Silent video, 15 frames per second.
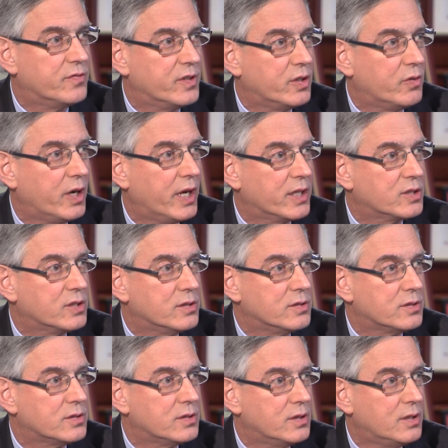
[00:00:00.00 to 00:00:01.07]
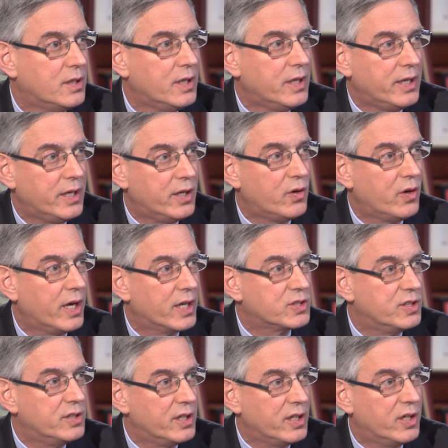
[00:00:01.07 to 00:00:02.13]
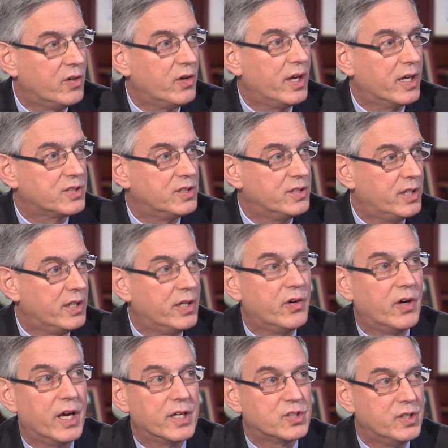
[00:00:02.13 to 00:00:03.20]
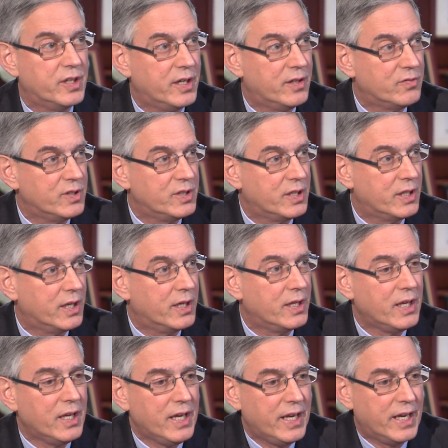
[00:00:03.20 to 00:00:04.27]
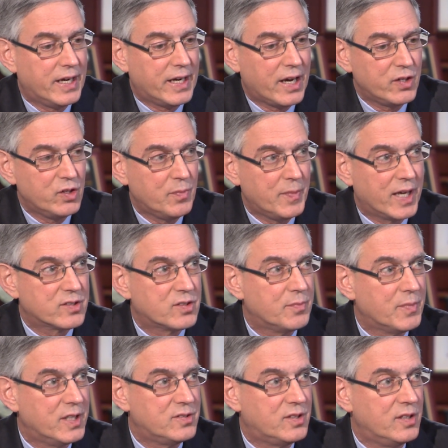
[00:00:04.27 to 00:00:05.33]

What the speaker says: of interactions. Interaction to interaction to interaction every day. And how you maximize